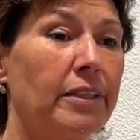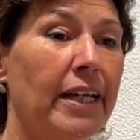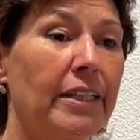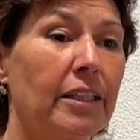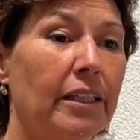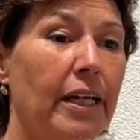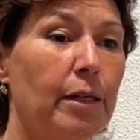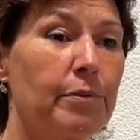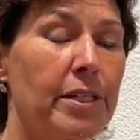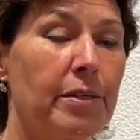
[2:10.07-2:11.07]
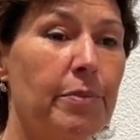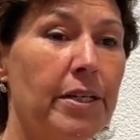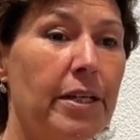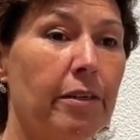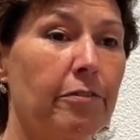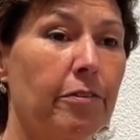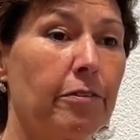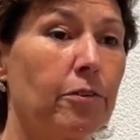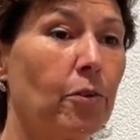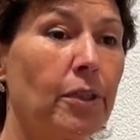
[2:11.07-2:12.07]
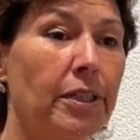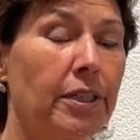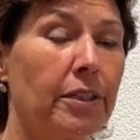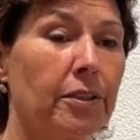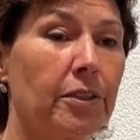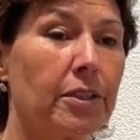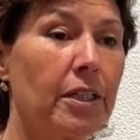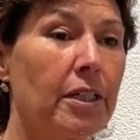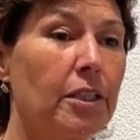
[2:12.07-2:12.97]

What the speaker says: dead clams that have been there for 20 years